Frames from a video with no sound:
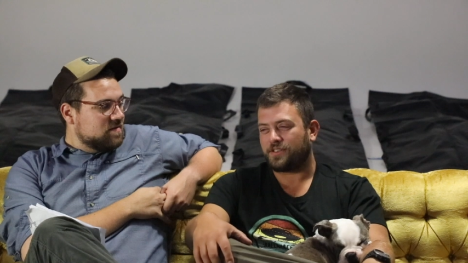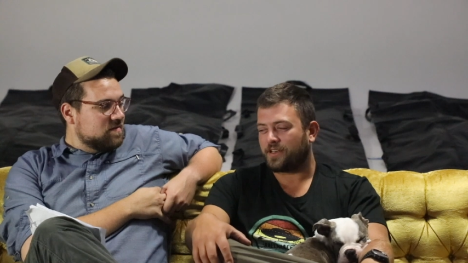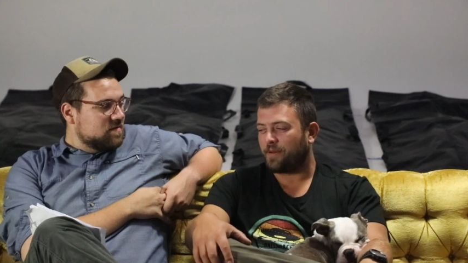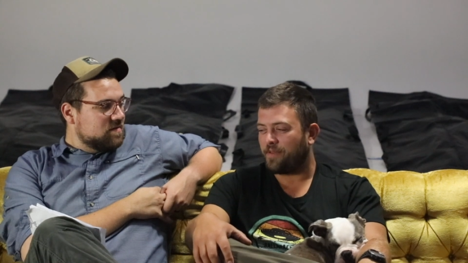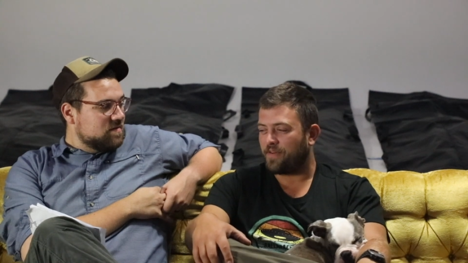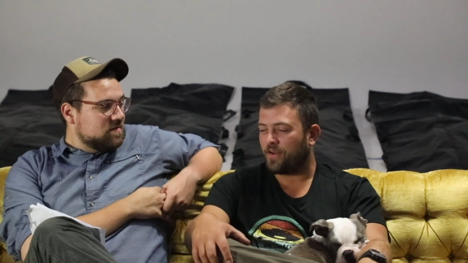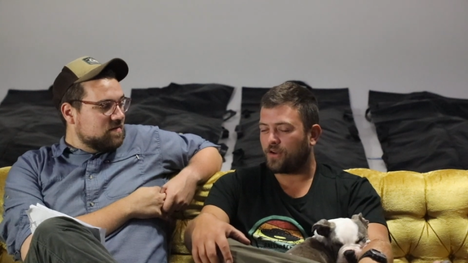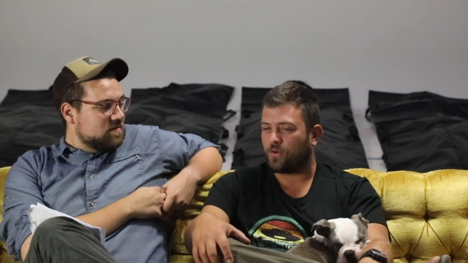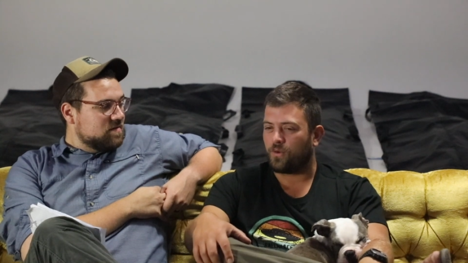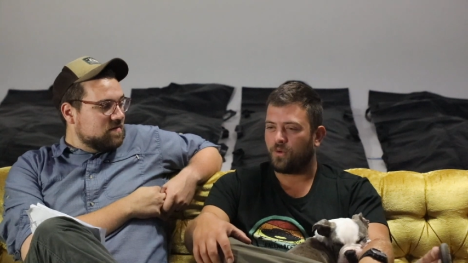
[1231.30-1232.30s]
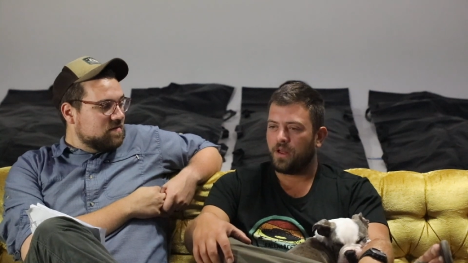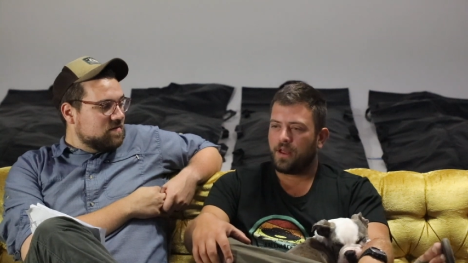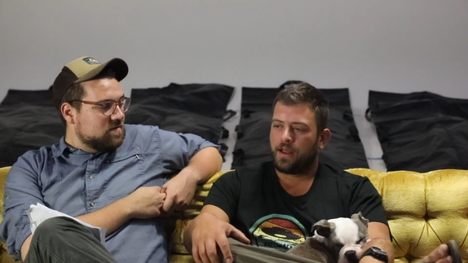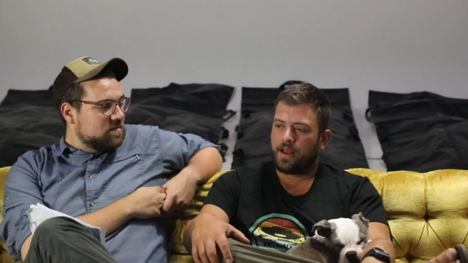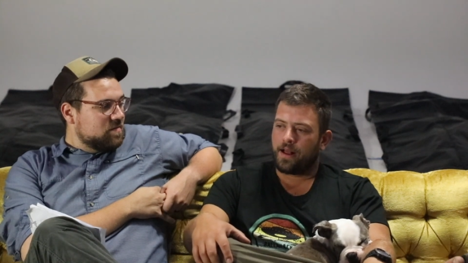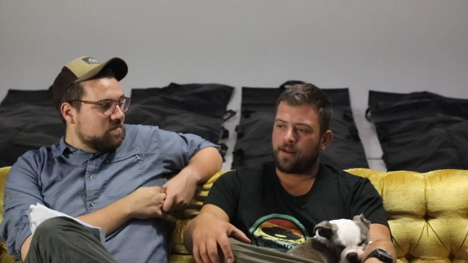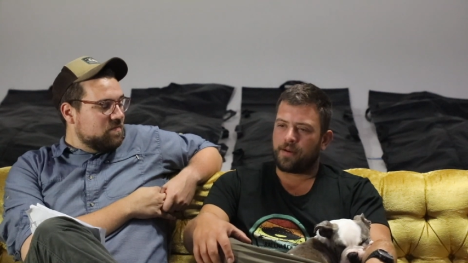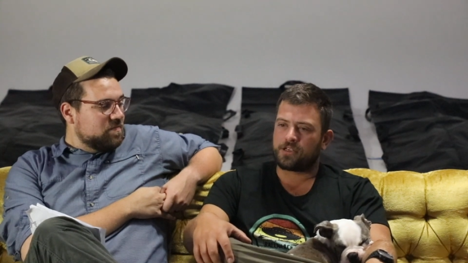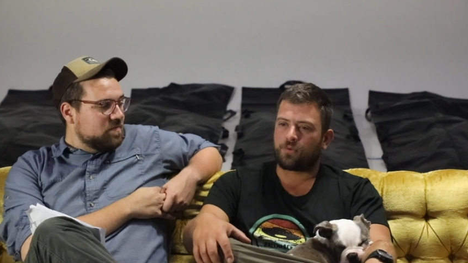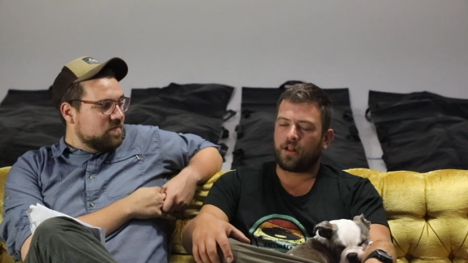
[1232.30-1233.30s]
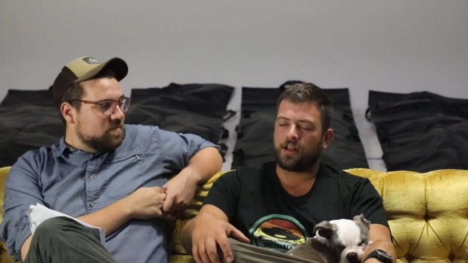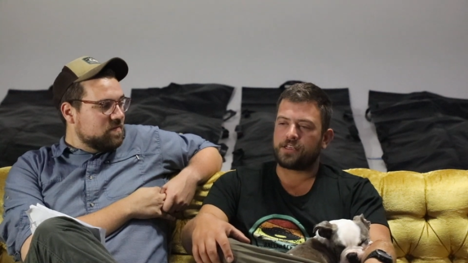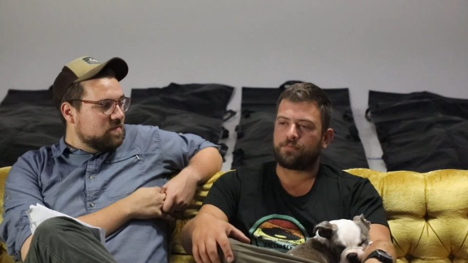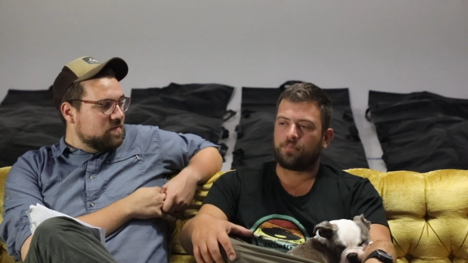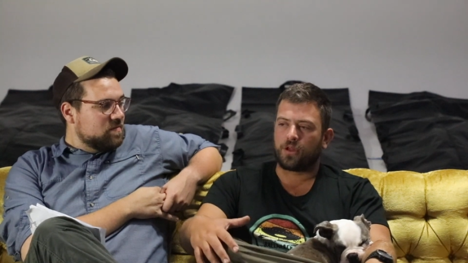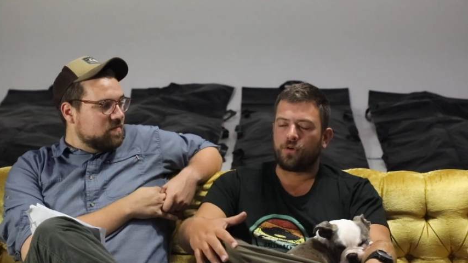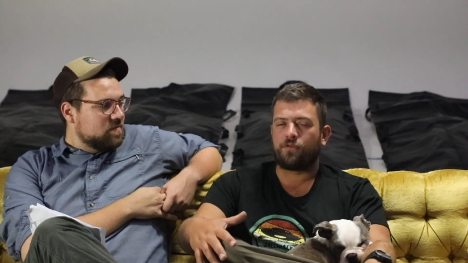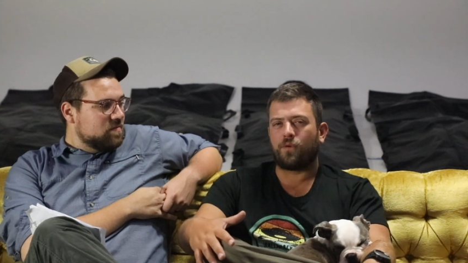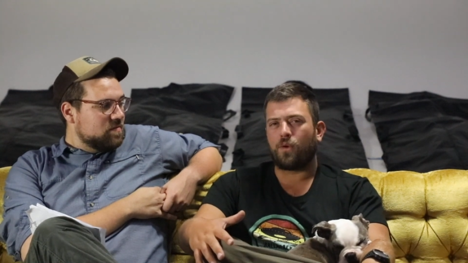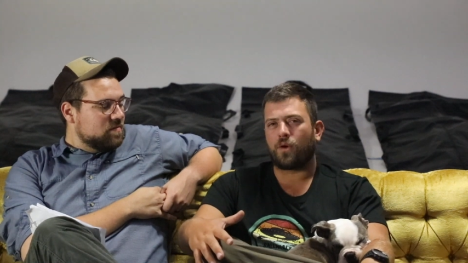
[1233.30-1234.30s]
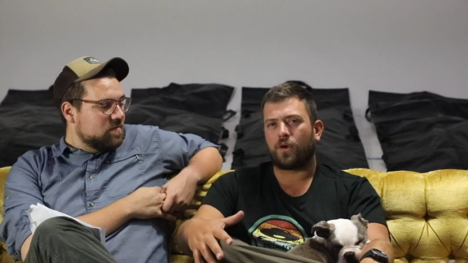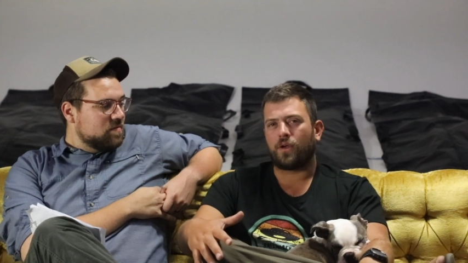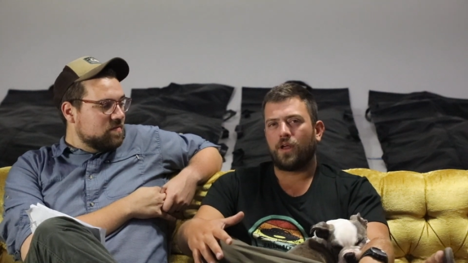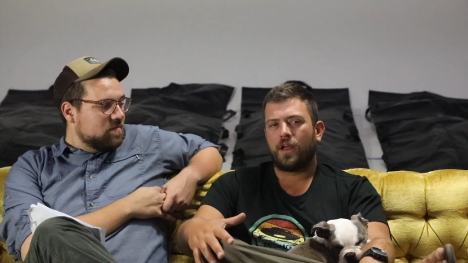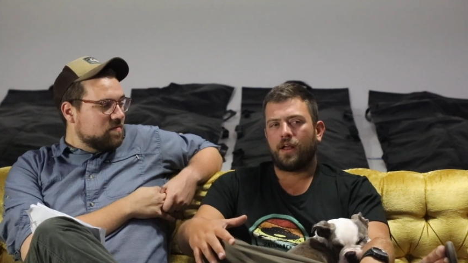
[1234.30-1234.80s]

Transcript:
Speaker 1: which is going to be very cool. Um, as well as Blue four,